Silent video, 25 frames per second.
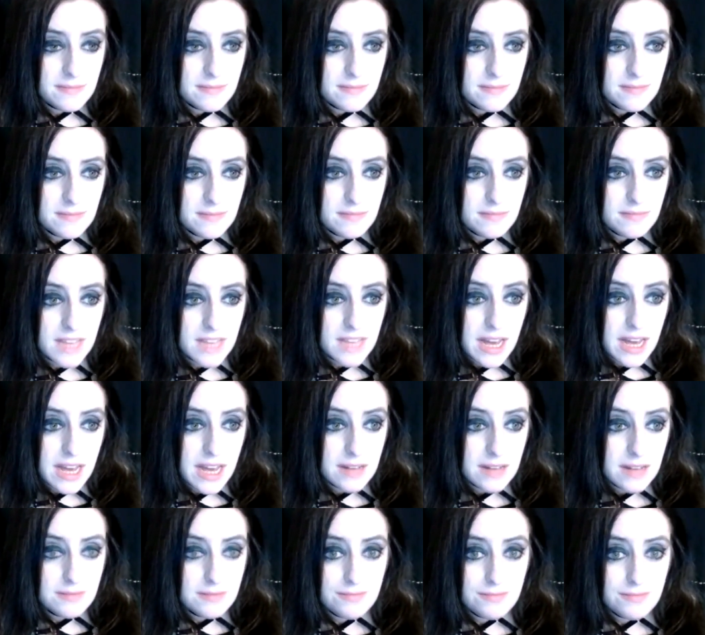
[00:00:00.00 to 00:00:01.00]
Yeah,
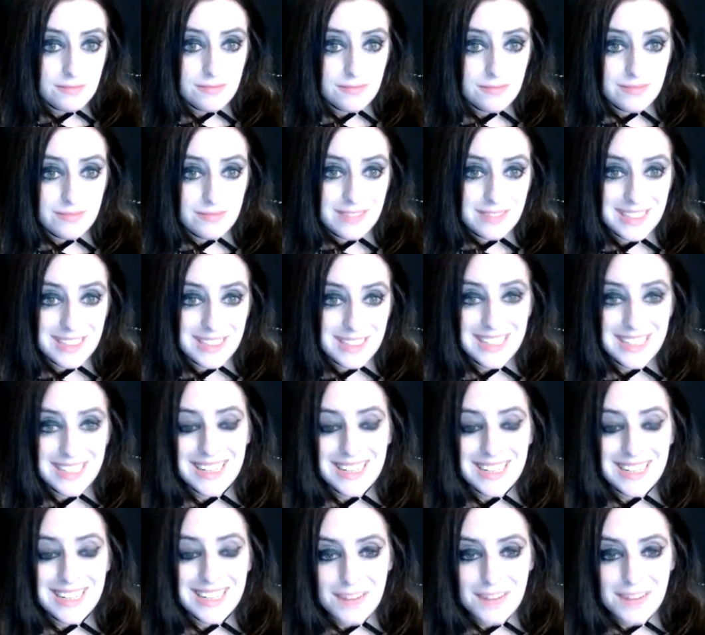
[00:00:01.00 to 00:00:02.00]

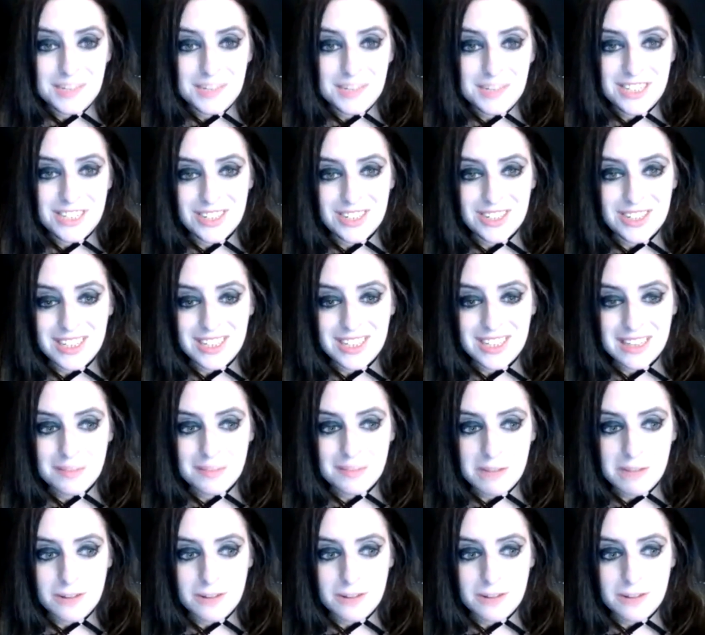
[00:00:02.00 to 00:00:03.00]
I made sure to let them
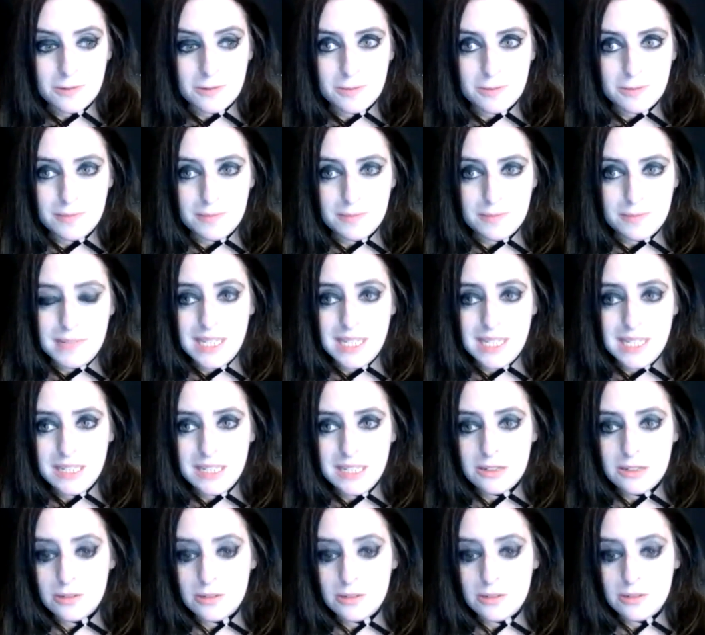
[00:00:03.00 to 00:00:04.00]
know. Please
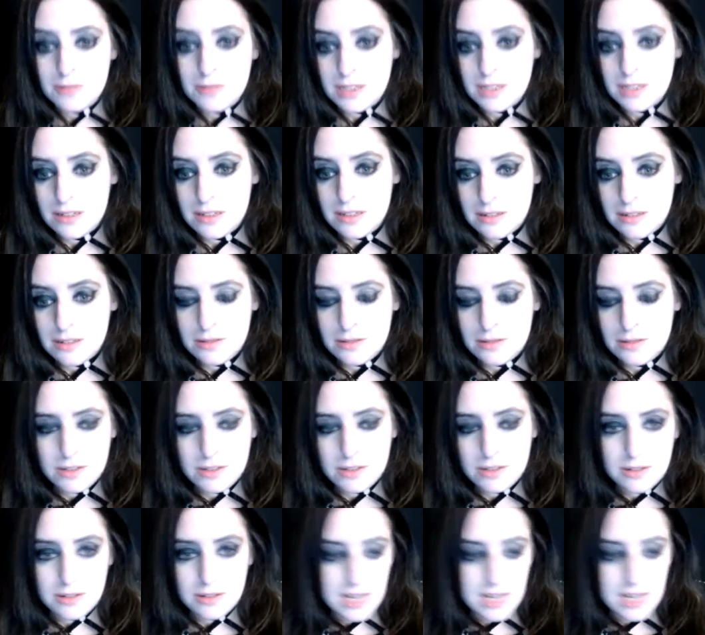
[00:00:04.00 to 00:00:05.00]
don't do
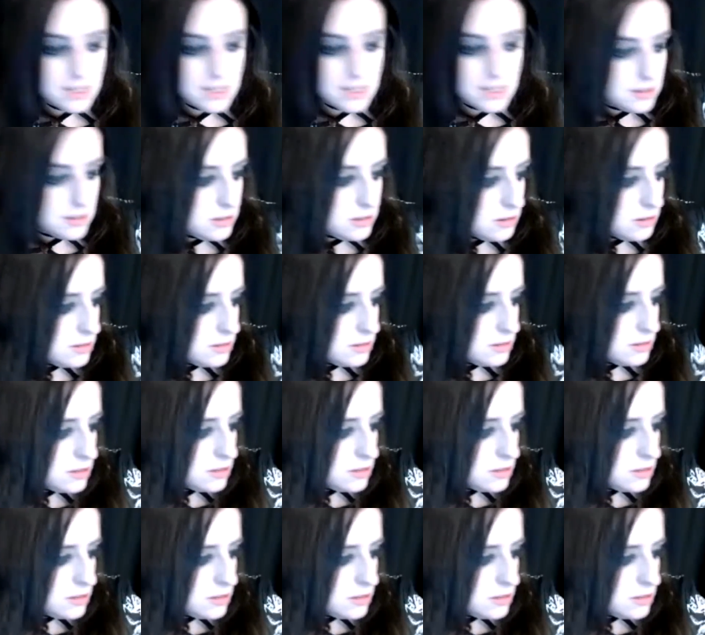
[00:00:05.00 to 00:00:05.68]
that. Do